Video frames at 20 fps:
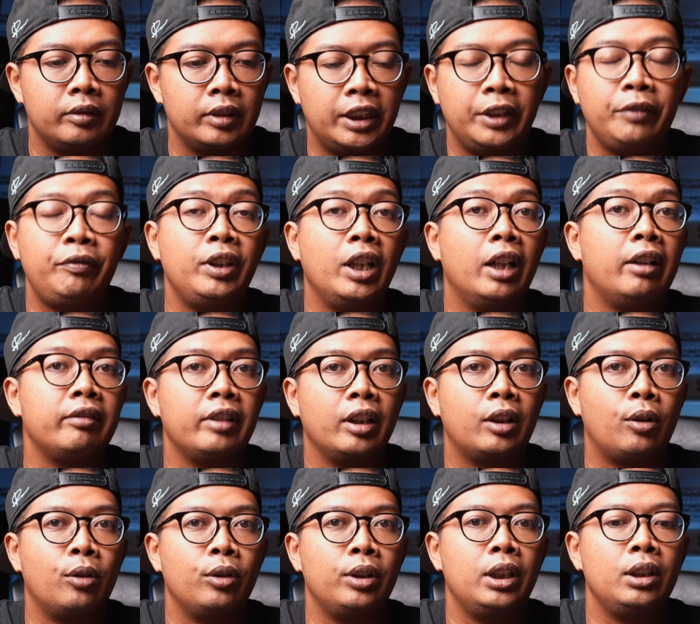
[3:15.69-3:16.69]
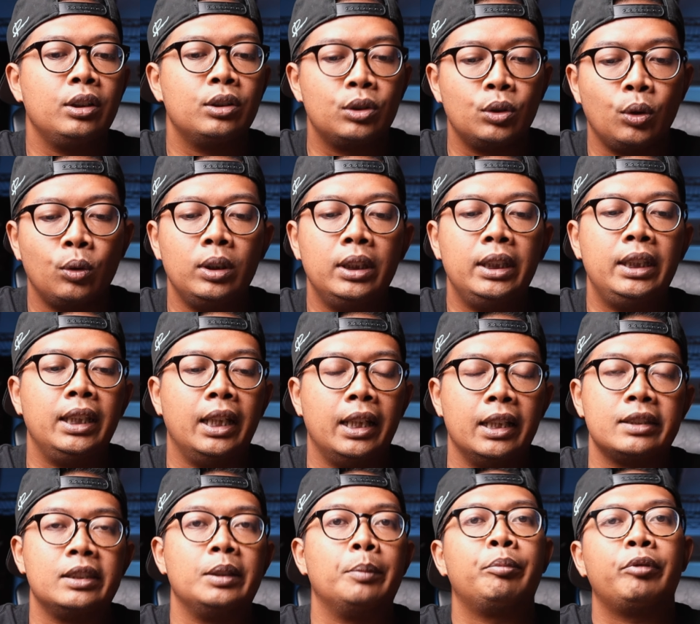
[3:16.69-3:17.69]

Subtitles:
DVR recording solely as the